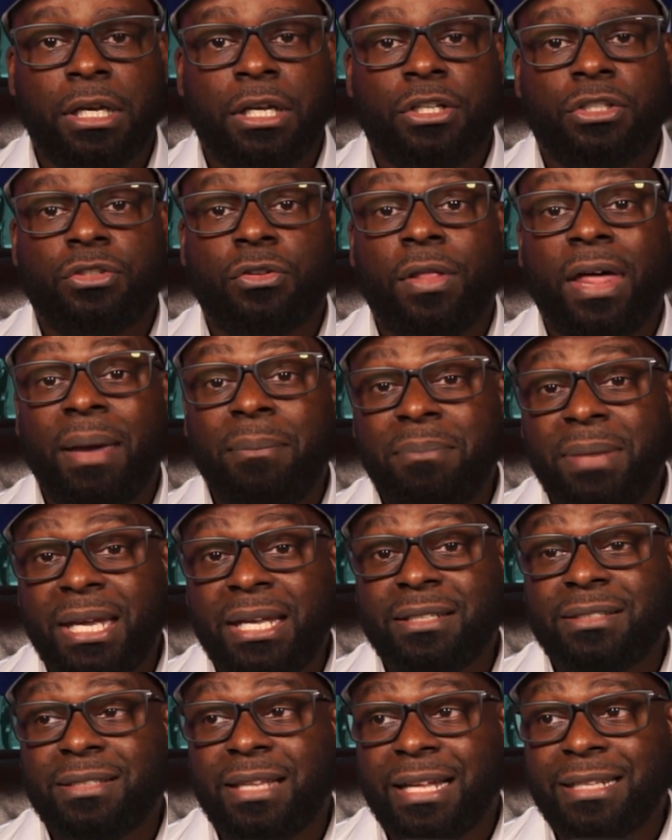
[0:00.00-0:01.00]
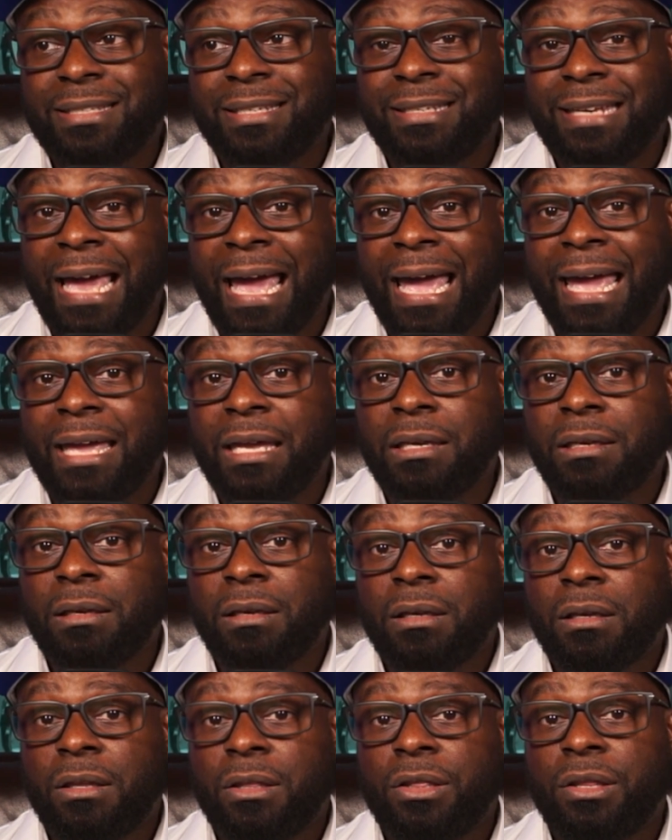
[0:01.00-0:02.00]
So that means that today,
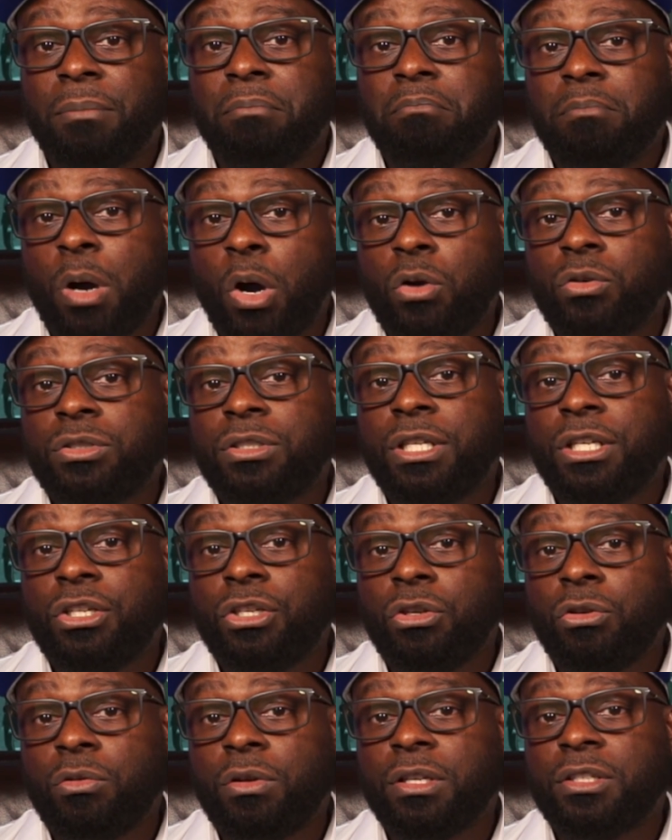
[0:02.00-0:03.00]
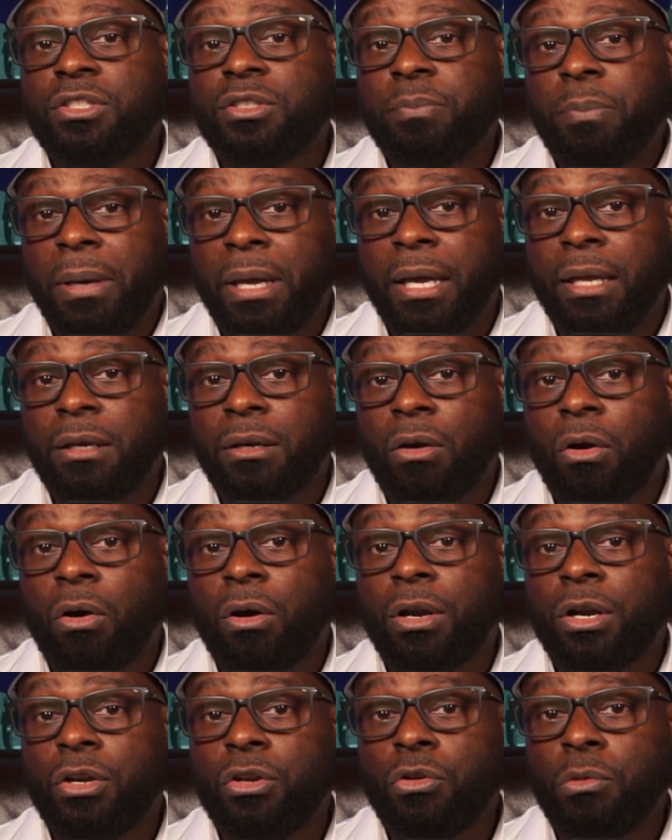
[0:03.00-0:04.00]
the most that you could spend
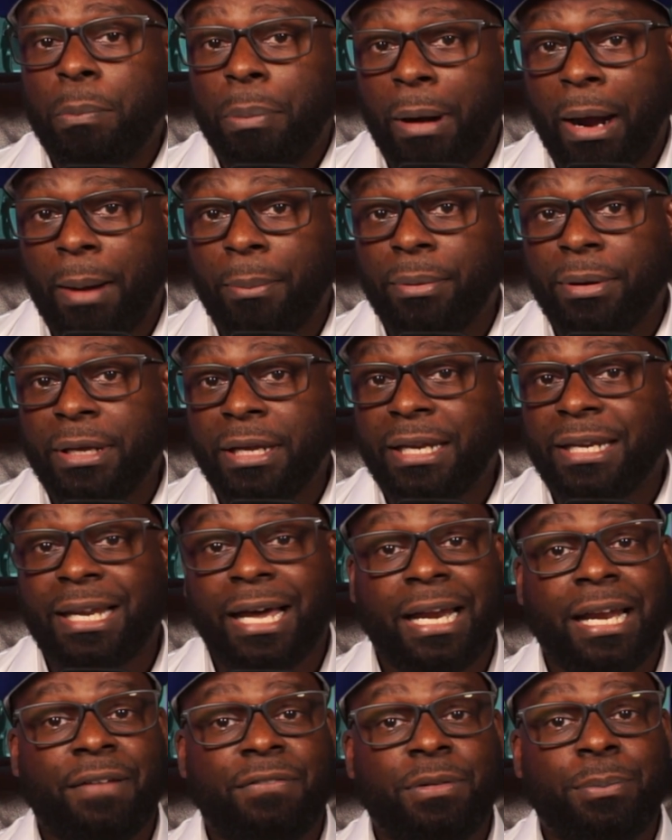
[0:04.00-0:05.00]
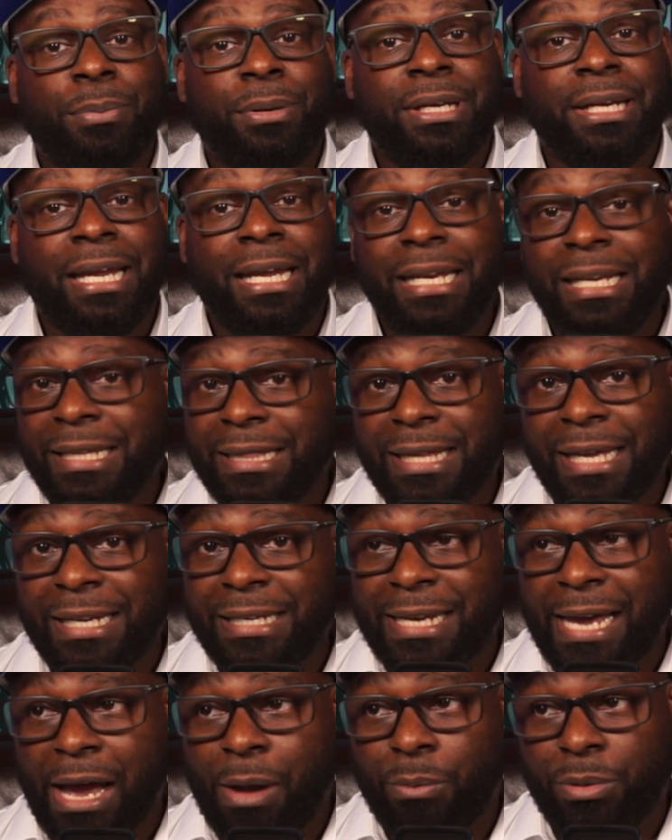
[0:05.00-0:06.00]
on a new property and not have to put
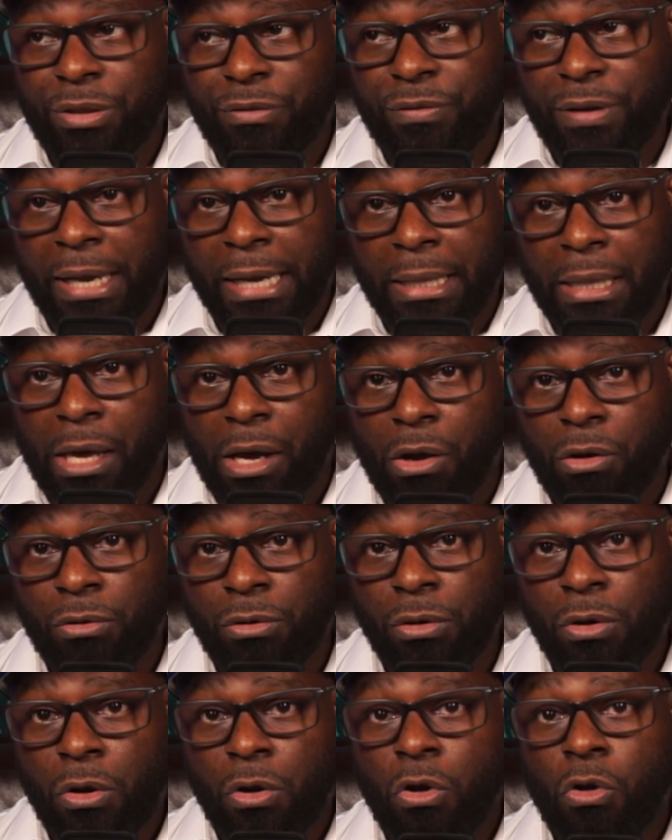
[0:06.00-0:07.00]
anything down with a VA loan